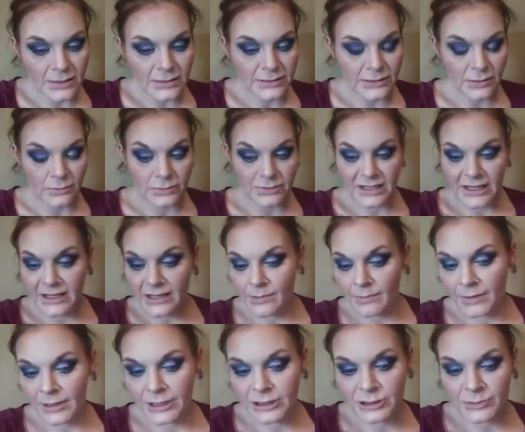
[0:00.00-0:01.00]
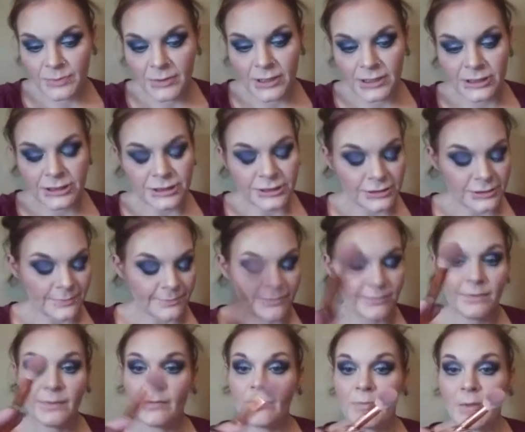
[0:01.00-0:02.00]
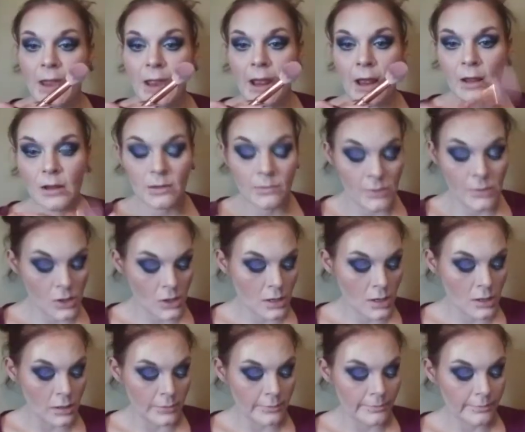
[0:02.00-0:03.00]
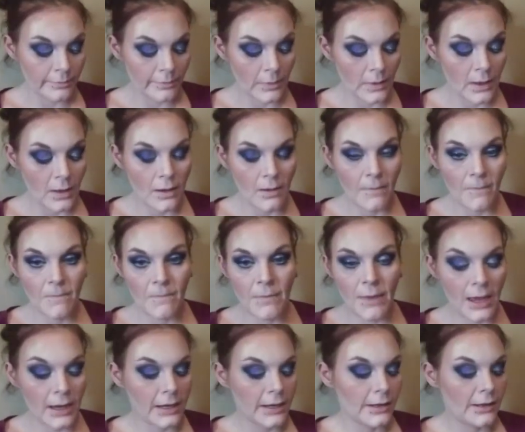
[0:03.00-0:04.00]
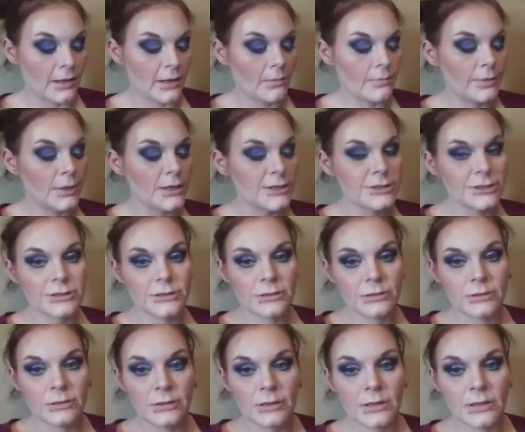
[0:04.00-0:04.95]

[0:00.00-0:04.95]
So we'll take the blush brush by Alamar back into the blush.